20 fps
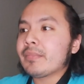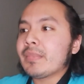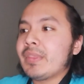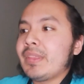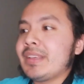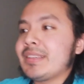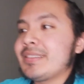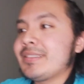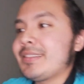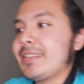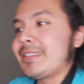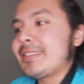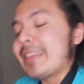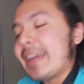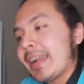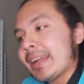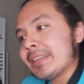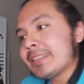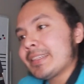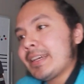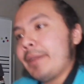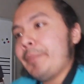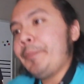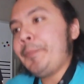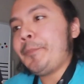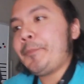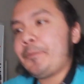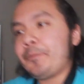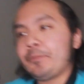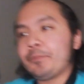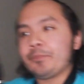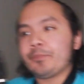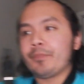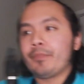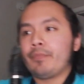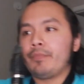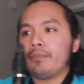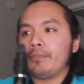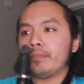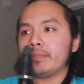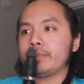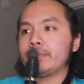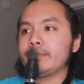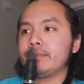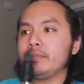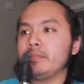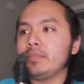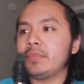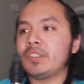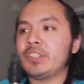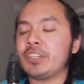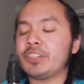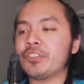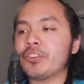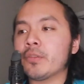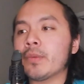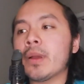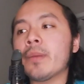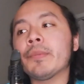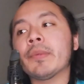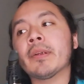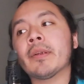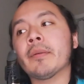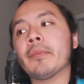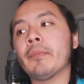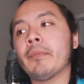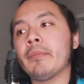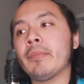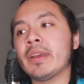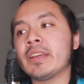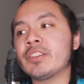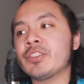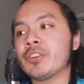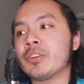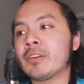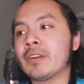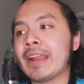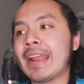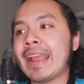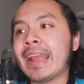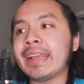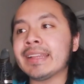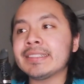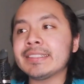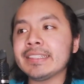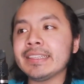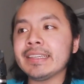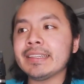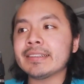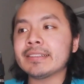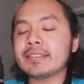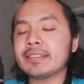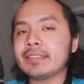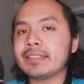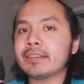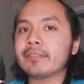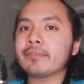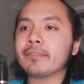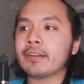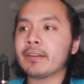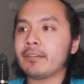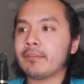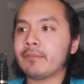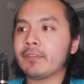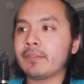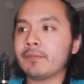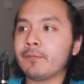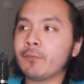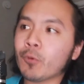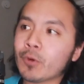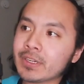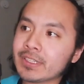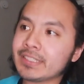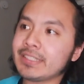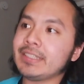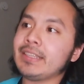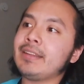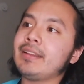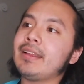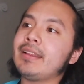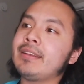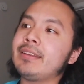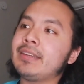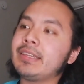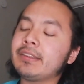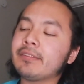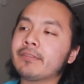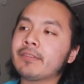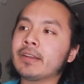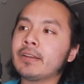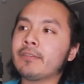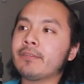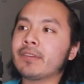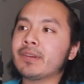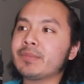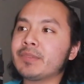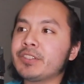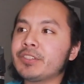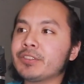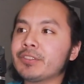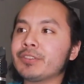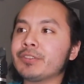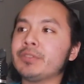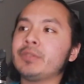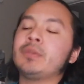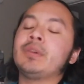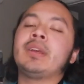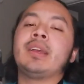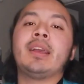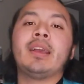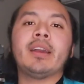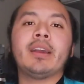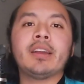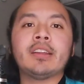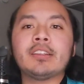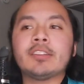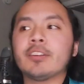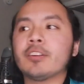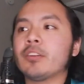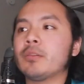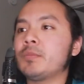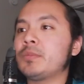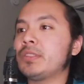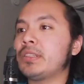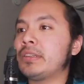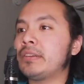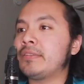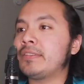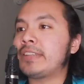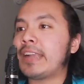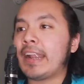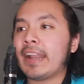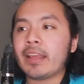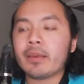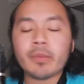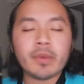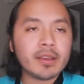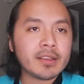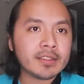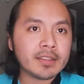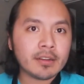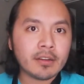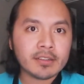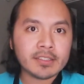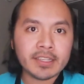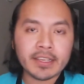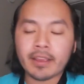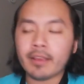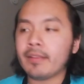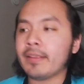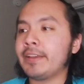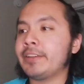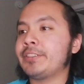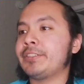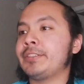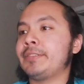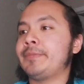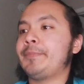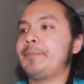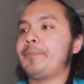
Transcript: This is the second time. Just remember, measure 18 is different from 14 and different from 2 in terms of dynamics and articulation.